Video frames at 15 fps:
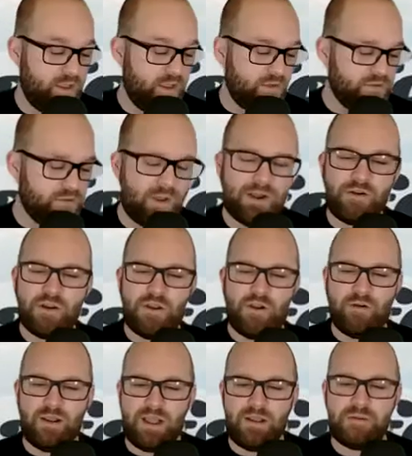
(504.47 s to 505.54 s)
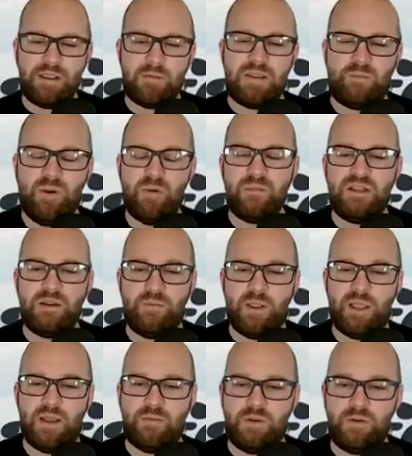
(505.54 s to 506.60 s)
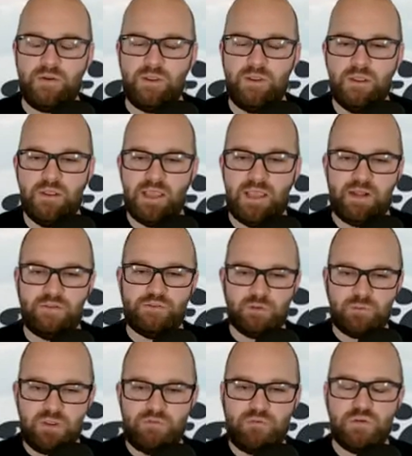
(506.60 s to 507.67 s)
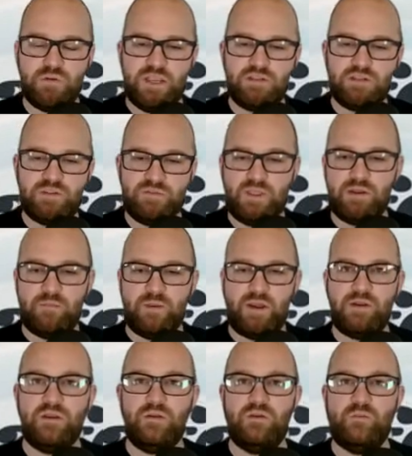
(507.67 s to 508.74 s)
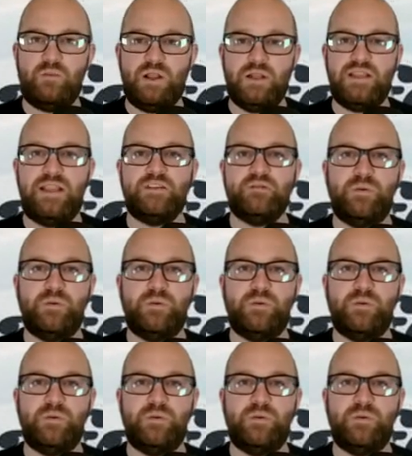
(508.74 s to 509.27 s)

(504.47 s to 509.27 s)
So I don't know. Maybe it put me in a bad mood, and it took me a few days to vent about it here on the podcast.